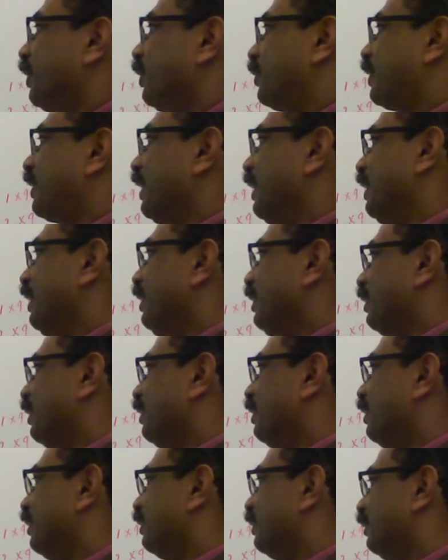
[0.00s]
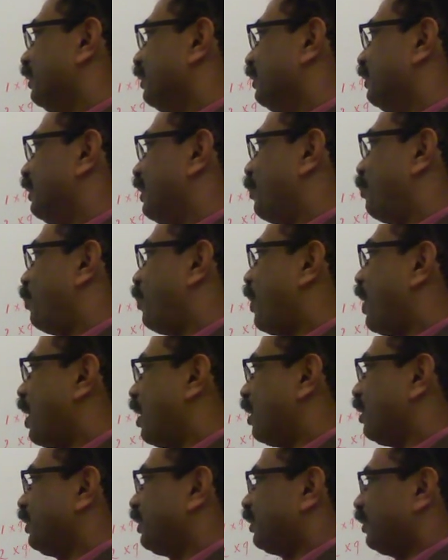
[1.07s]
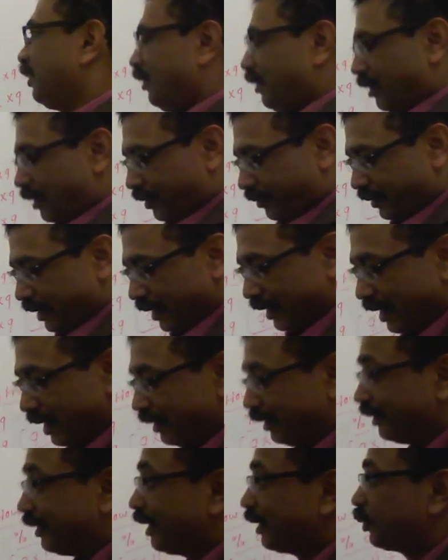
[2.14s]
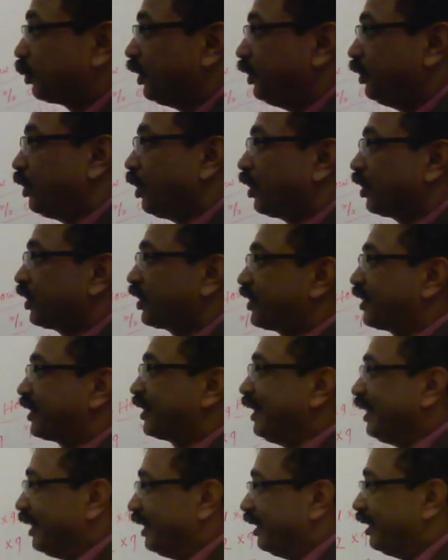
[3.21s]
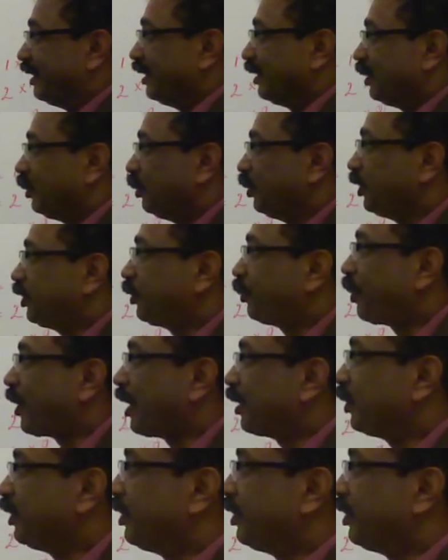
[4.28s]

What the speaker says: you see the part of the nail that we don't see. Which part